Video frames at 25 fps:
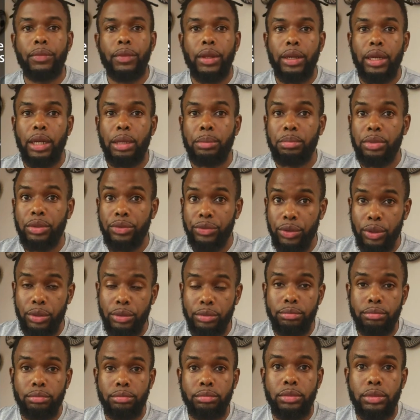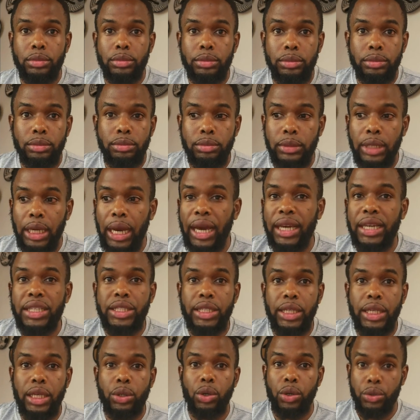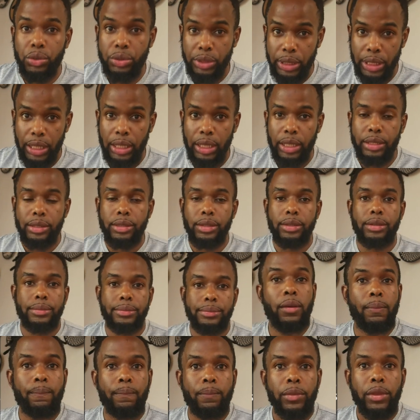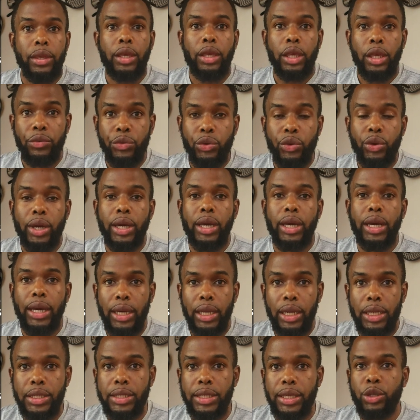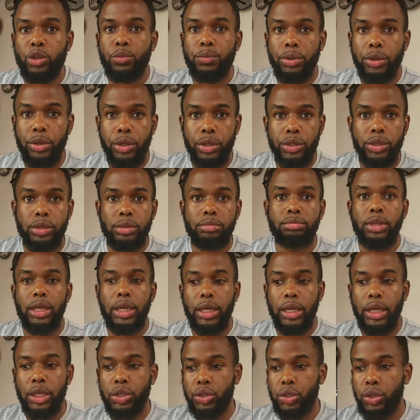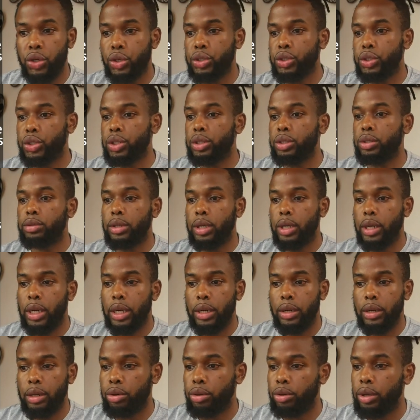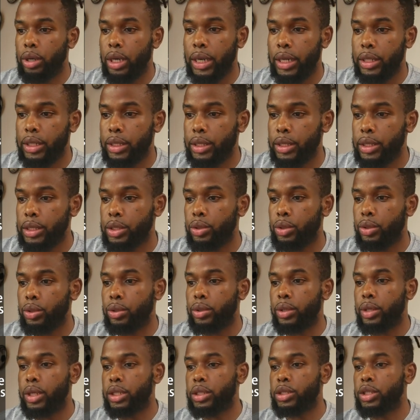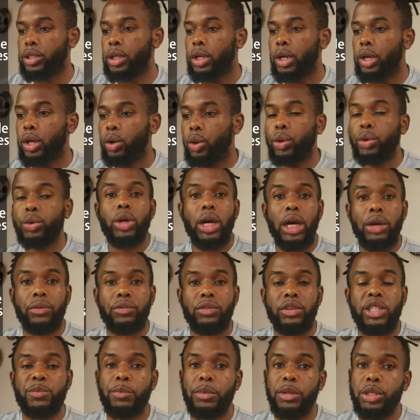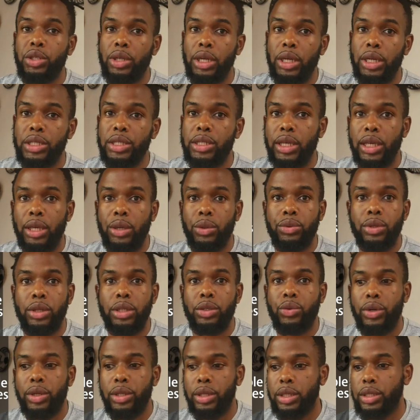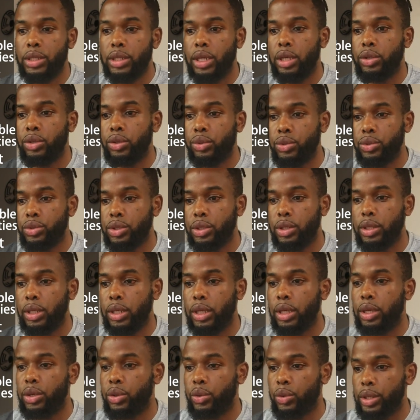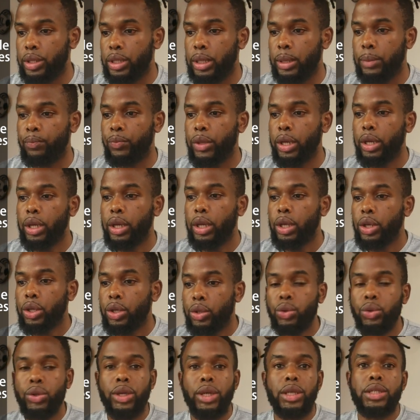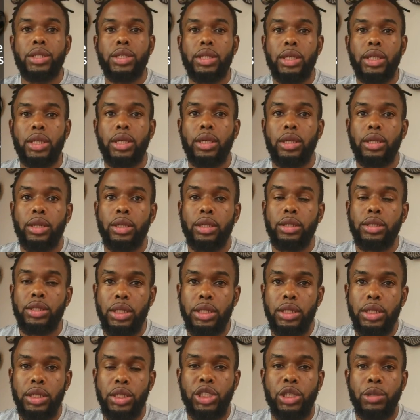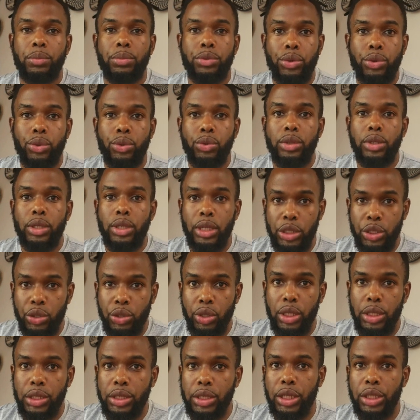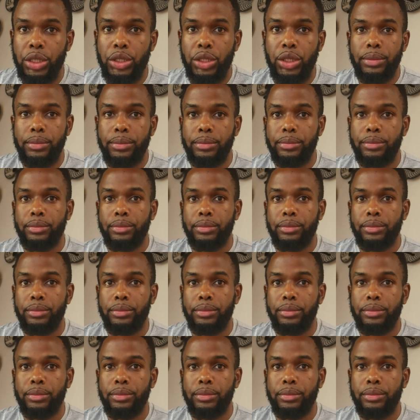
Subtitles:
Number four, high skill or talent. If you are a highly skilled person, like a surgeon or artist, or you have a specialized skill that Rwandans can use here in Rwanda, you can seek citizenship through naturalization.